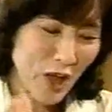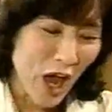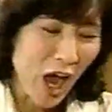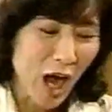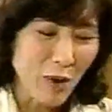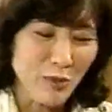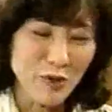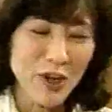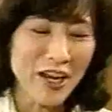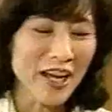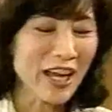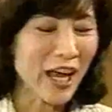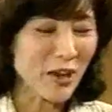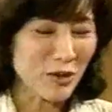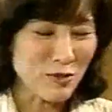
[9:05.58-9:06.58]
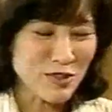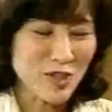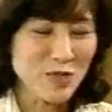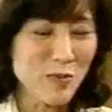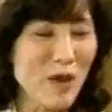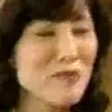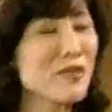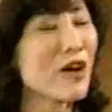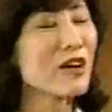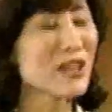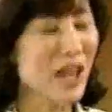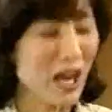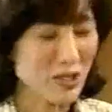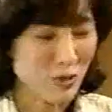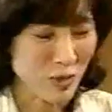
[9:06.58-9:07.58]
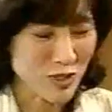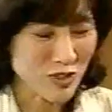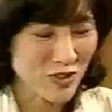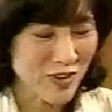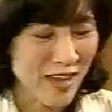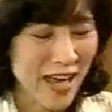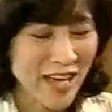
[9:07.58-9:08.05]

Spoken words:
Well, then I'm afraid I cannot resist my very